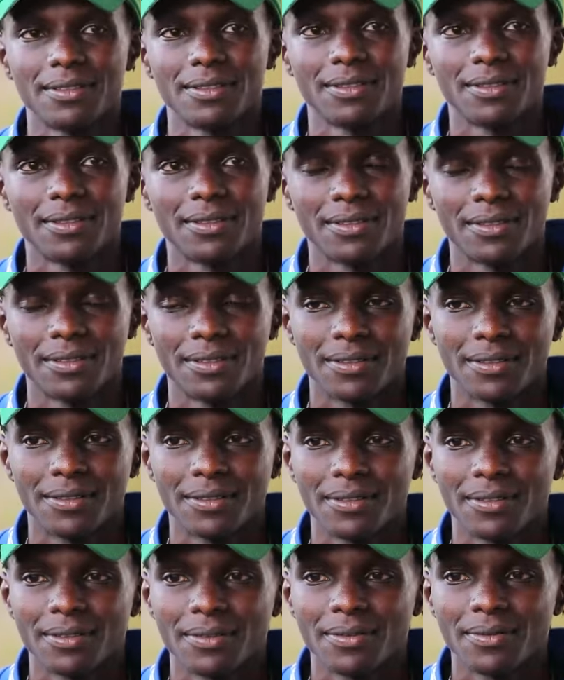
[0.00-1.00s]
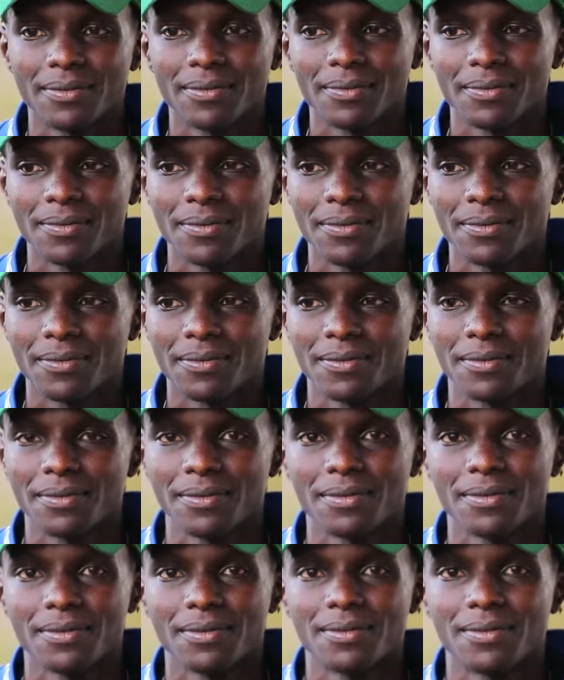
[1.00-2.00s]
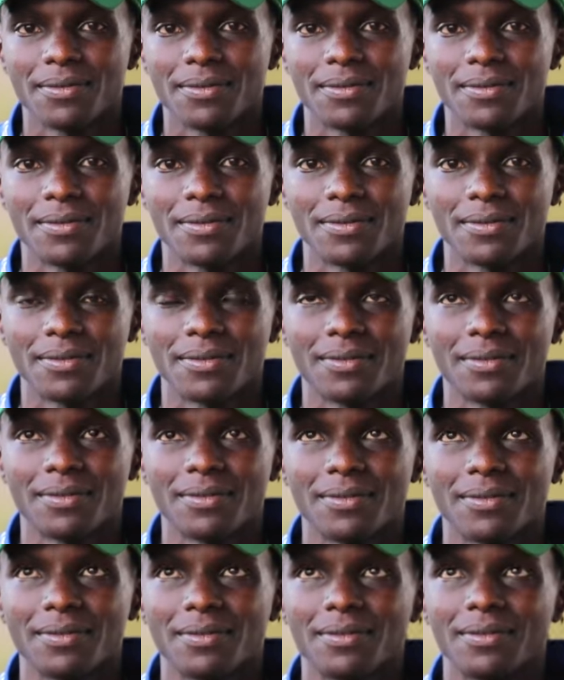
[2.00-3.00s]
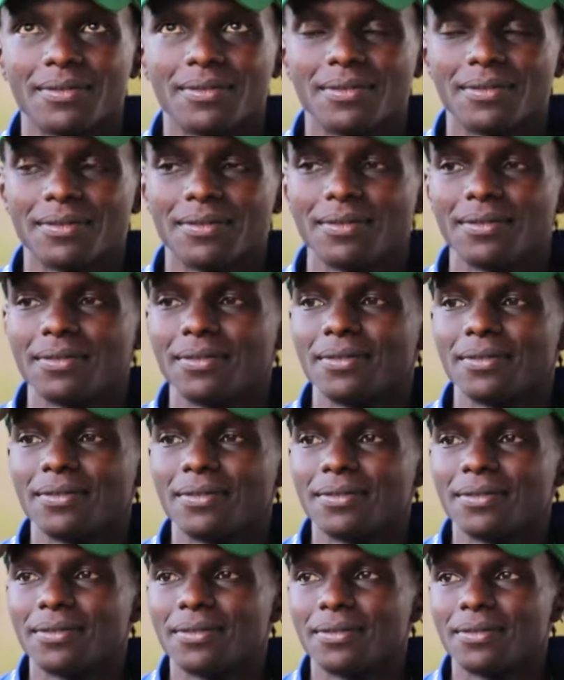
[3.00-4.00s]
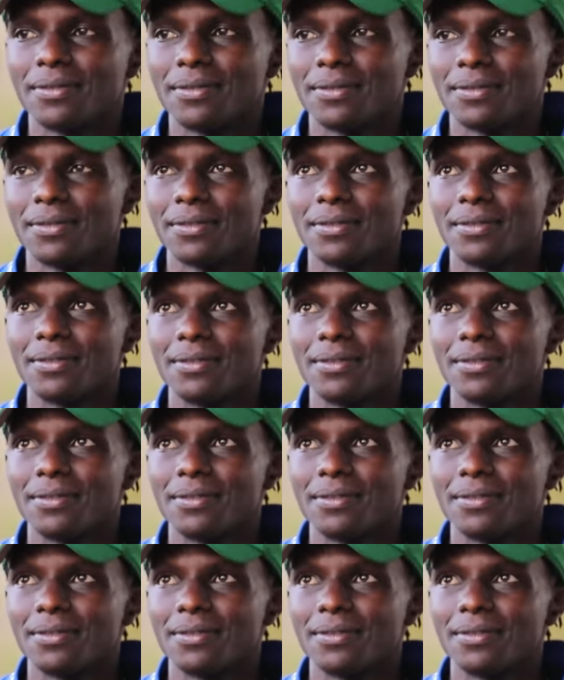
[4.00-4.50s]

This person isn't speaking.